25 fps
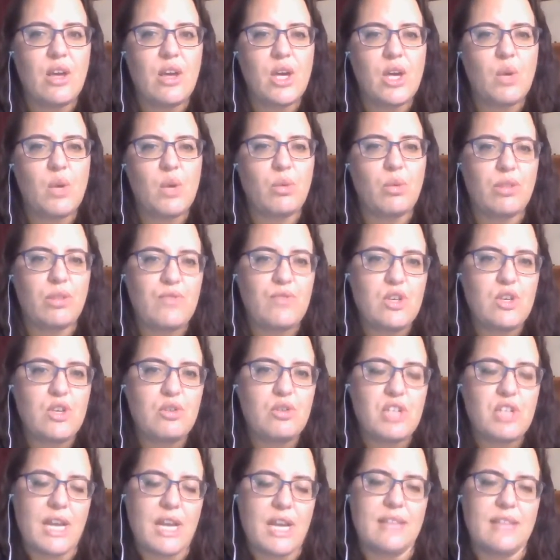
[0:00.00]
with few
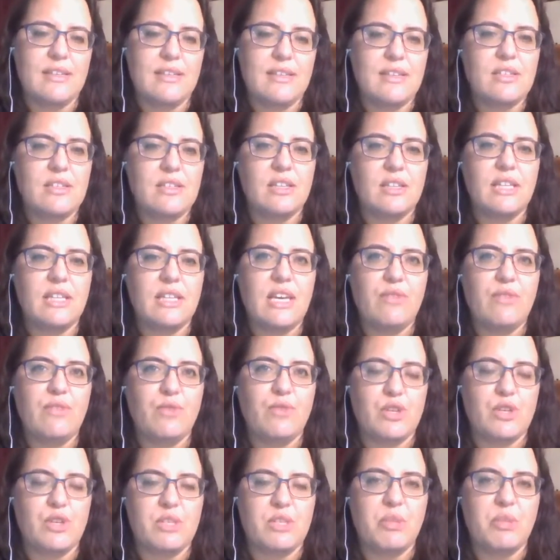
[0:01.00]
chances to leave
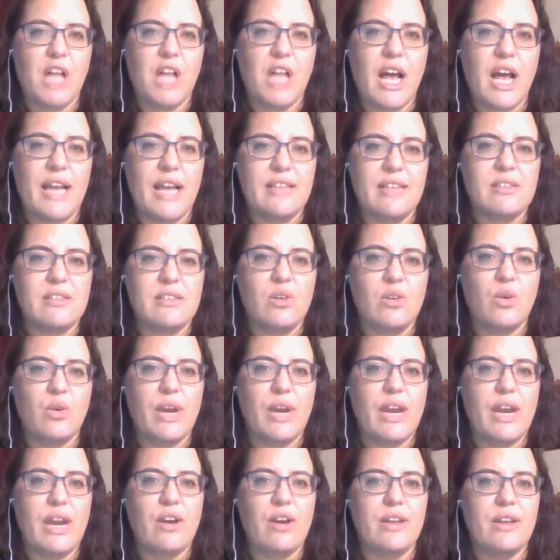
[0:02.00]
for supplies
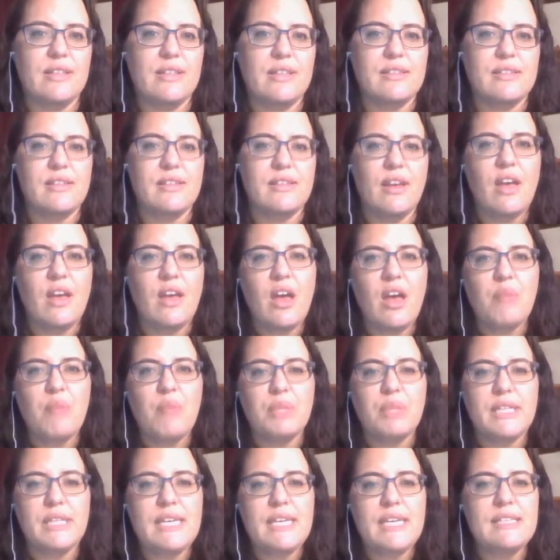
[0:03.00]
or errands.
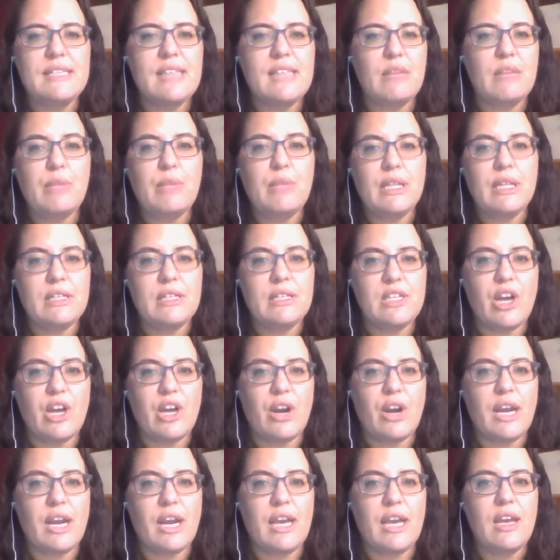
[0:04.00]
Police and
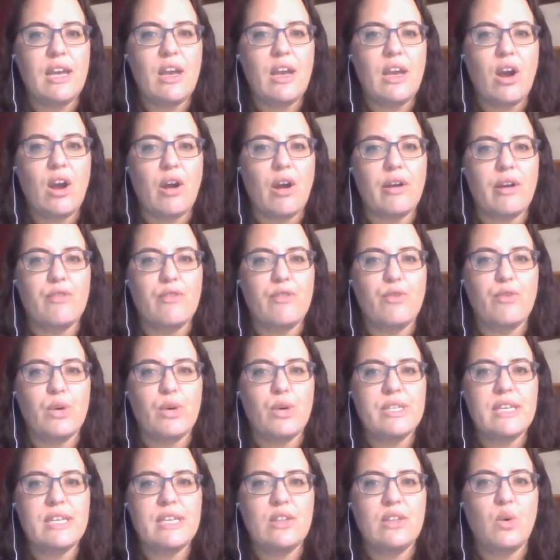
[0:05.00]
military are
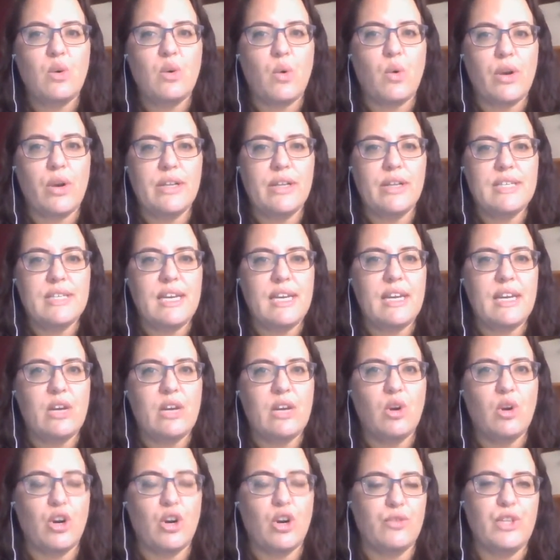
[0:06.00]
enforcing the quarantine
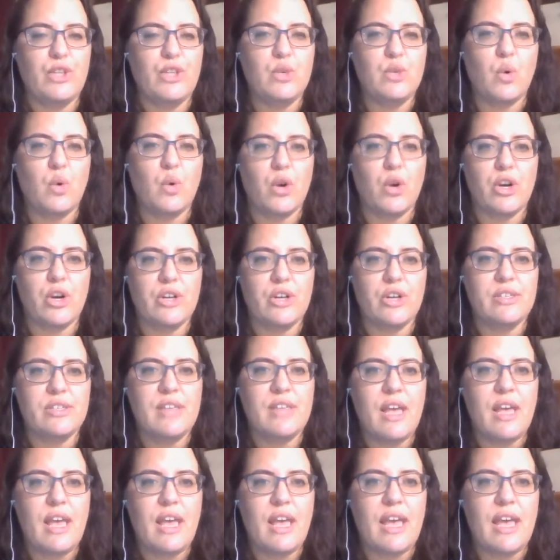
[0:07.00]
and curfew orders,
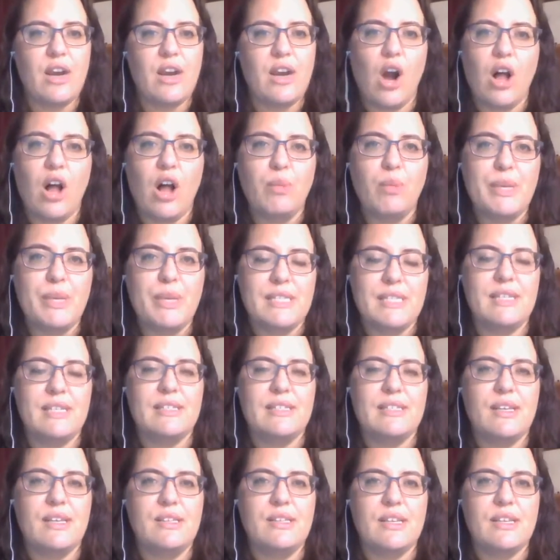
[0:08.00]
and all
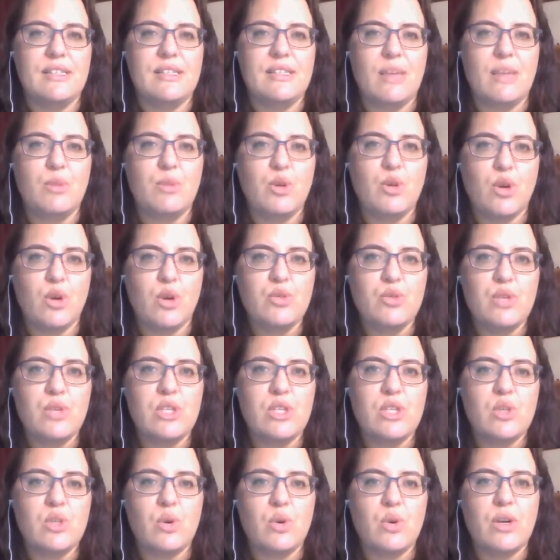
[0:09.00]
businesses except grocery
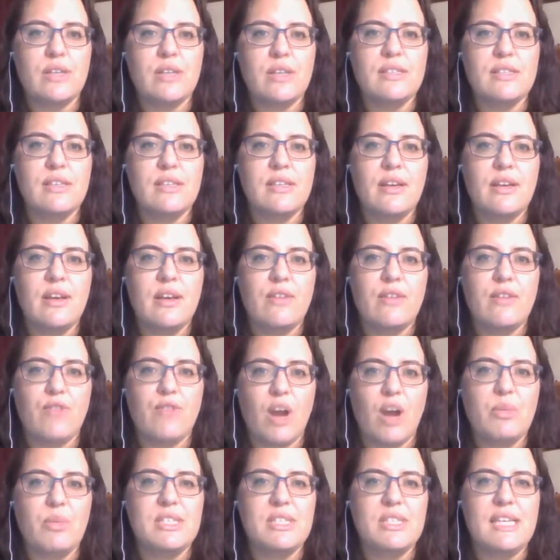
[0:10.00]
stores,
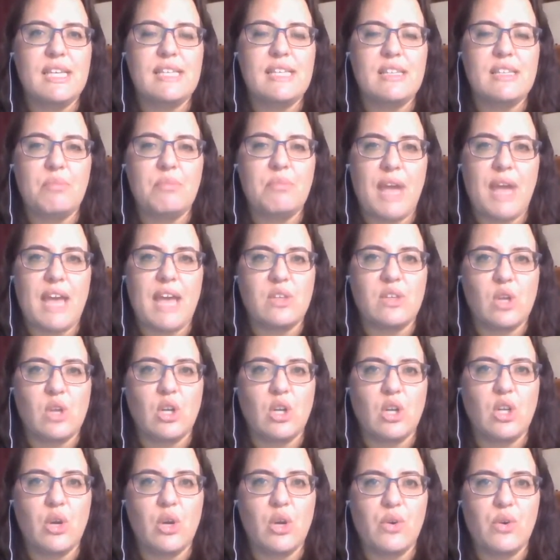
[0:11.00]
pharmacies, and banks are
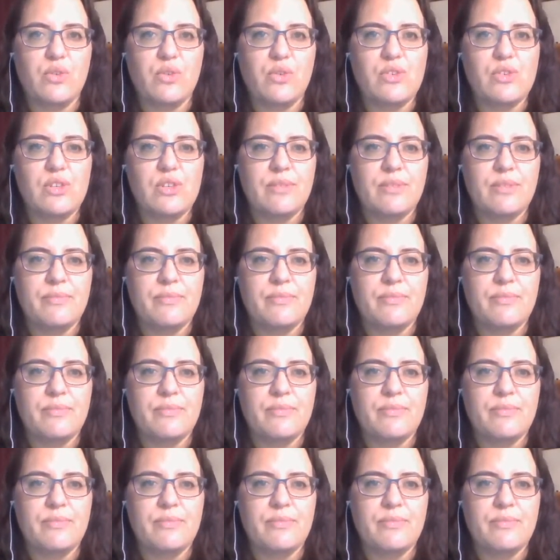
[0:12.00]
closed.